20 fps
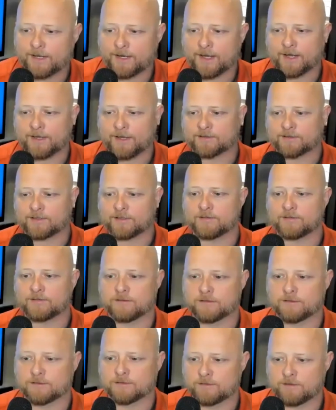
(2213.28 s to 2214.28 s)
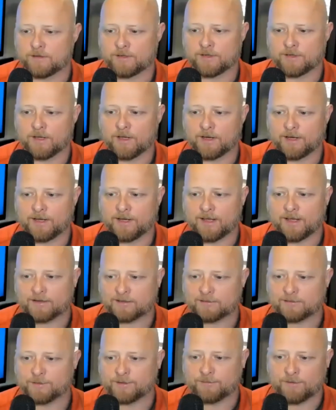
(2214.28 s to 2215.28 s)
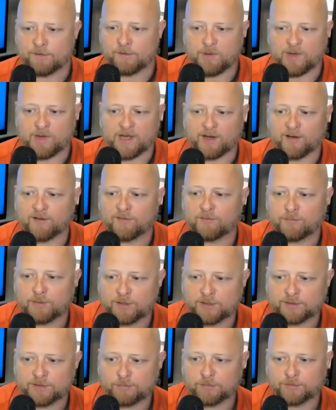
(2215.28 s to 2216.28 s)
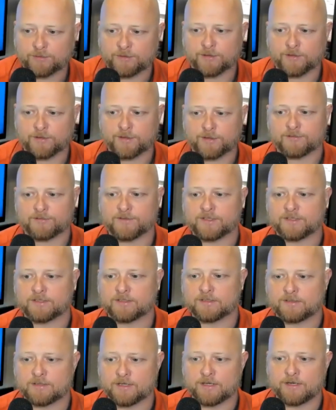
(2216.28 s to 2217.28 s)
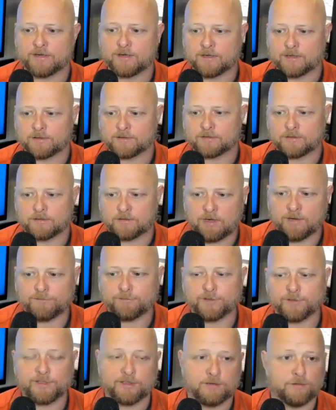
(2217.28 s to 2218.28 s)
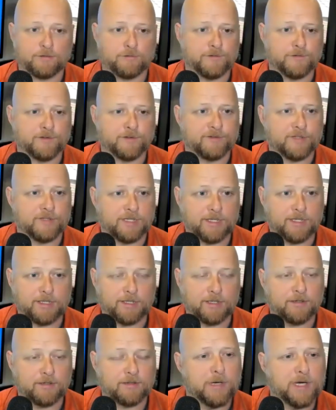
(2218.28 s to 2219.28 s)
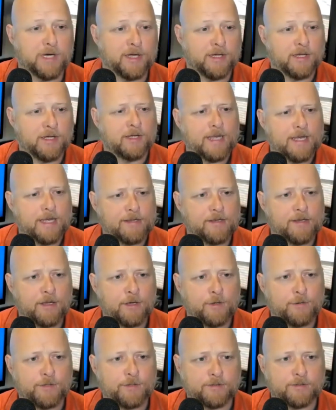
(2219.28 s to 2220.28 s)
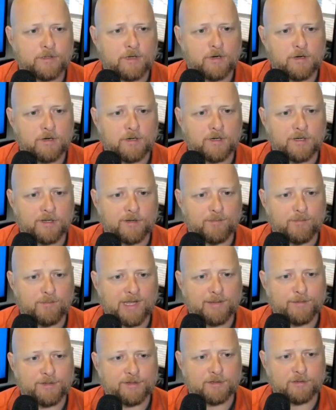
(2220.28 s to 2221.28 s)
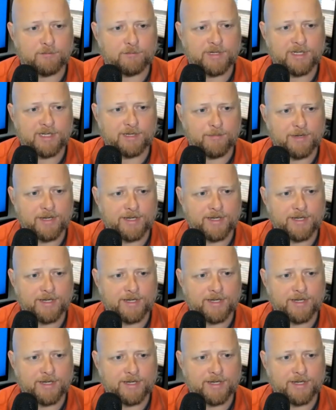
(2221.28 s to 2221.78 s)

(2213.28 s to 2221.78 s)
had asked, is there a guesstimate of the payoff, principal, attorney's fees, et cetera, roughly 215, but then the note is current and payments are being